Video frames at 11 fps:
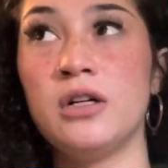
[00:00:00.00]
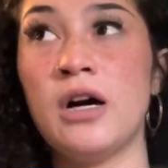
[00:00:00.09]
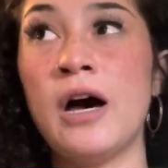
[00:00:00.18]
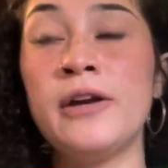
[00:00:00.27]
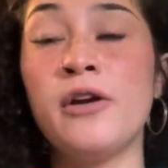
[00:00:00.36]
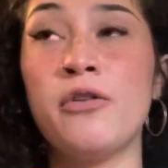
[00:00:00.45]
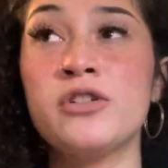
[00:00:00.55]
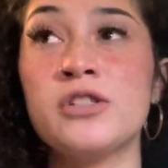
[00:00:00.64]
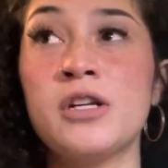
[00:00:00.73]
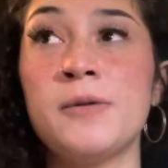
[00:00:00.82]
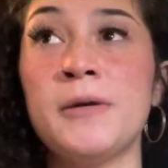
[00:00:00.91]
I know
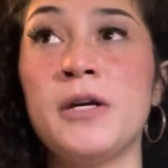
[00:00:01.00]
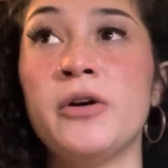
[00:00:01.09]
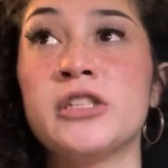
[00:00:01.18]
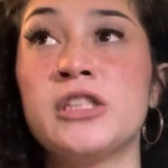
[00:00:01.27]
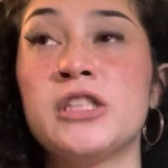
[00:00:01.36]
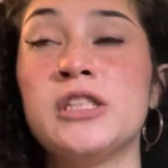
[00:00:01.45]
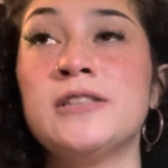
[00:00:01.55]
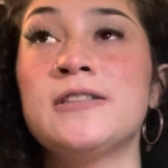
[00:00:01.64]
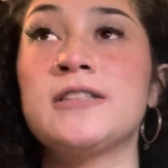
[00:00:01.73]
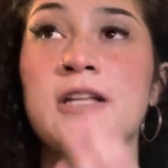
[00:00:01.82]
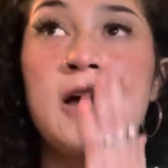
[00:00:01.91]
there's gonna be
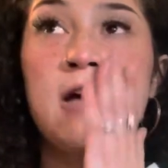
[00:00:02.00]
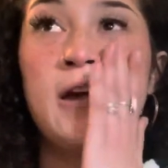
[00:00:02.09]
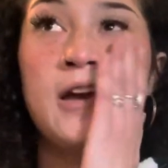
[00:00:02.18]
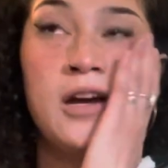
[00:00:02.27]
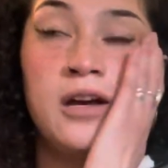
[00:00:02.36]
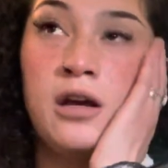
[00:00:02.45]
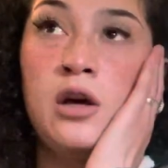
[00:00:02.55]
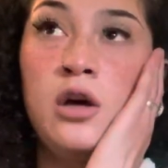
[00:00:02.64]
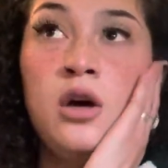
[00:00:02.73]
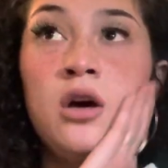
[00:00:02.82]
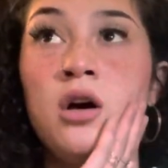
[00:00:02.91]
questions like,
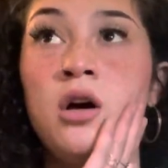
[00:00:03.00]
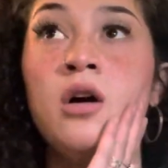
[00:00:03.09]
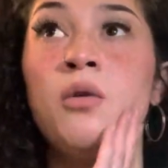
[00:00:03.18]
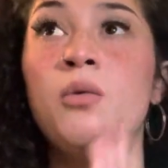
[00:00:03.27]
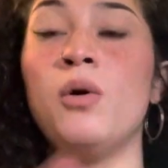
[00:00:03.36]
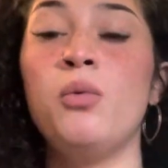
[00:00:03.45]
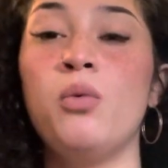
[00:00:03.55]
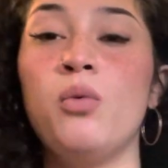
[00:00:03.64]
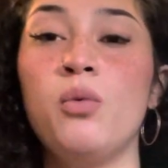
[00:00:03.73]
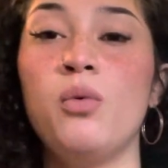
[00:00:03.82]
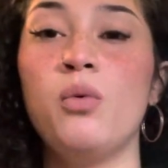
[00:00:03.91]
well,
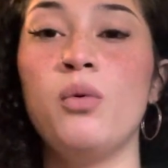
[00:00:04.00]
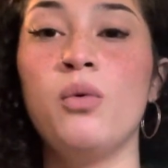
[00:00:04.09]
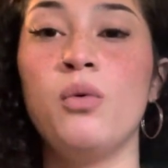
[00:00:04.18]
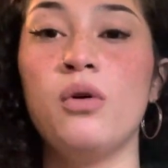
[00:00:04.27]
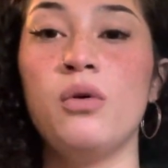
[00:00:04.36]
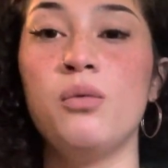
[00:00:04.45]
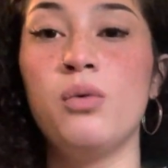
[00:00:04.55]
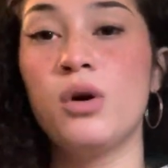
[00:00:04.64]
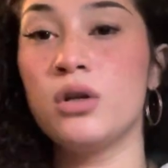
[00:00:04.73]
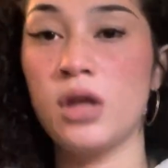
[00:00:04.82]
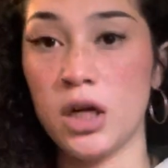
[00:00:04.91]

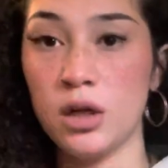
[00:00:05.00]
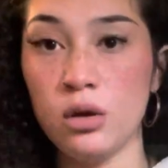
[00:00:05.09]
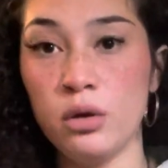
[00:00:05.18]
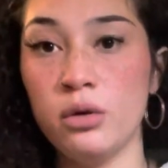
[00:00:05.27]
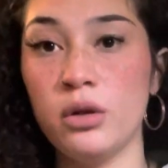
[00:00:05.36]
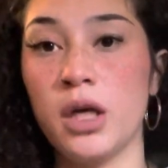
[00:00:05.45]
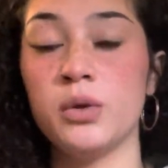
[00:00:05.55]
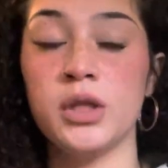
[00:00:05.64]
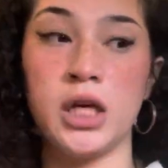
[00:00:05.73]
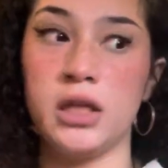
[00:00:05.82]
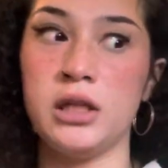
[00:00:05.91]
what do they do like when
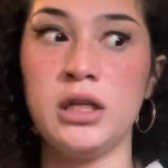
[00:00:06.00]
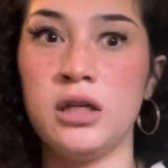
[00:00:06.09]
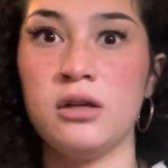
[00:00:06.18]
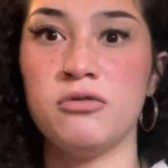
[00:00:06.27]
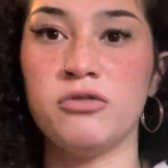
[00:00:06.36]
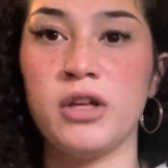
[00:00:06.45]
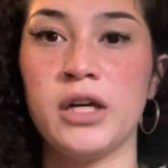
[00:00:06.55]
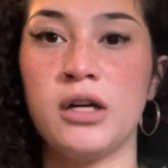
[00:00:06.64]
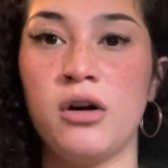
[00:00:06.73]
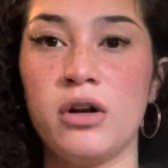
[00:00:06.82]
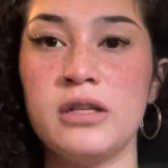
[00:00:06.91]
they leave? Like,
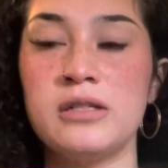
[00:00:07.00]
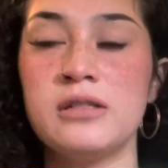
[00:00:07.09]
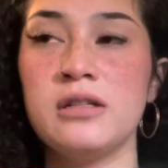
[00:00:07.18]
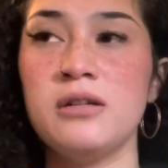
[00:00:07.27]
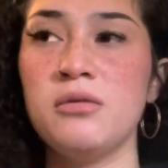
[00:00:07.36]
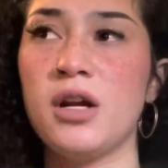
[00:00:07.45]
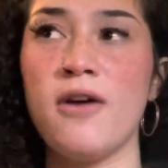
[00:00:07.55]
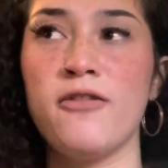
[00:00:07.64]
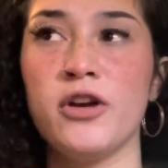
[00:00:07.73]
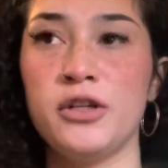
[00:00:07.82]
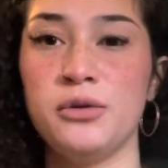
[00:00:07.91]
honestly,
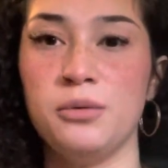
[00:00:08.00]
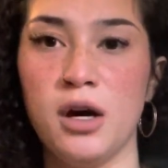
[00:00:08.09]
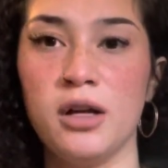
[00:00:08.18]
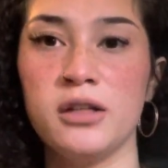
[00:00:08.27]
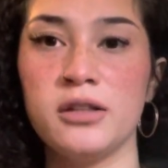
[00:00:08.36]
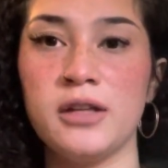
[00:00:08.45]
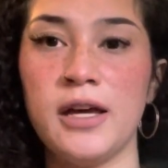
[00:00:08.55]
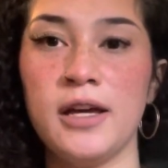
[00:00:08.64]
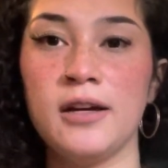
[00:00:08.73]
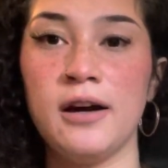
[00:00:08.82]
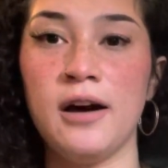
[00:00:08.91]
whatever you want.
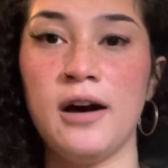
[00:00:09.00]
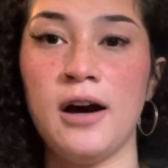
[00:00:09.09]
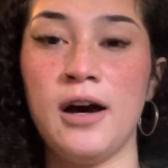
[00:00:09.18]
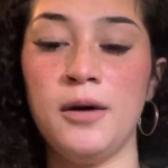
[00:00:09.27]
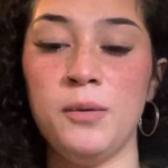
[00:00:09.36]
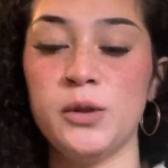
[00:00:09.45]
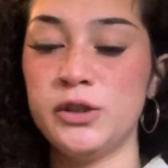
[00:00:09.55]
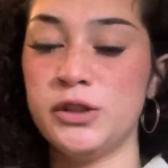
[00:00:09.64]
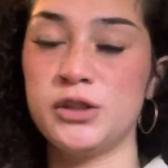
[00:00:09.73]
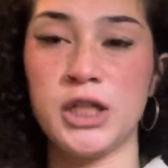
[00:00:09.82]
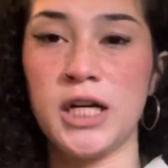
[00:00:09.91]
Like, I will
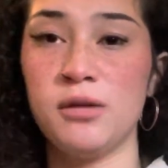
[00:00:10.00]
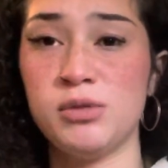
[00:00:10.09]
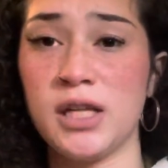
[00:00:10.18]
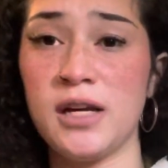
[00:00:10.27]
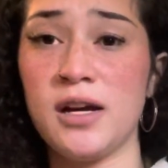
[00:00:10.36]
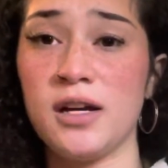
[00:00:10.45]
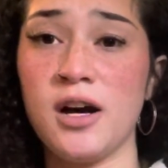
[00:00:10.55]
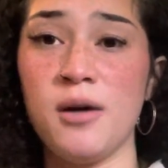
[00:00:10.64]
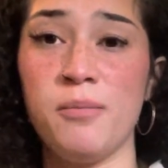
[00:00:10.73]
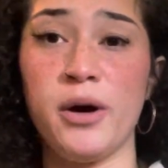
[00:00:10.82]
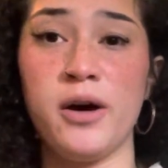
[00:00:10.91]
straight up say I
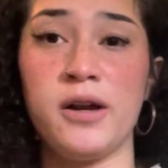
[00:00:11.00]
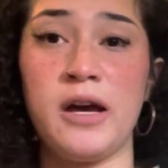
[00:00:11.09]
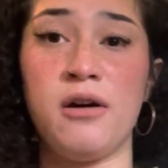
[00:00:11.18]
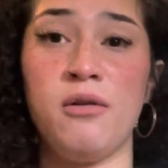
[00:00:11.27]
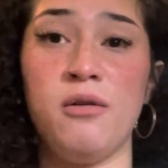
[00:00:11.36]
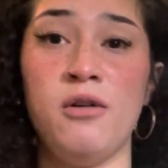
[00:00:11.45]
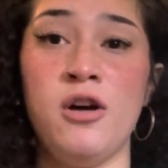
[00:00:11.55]
got bought out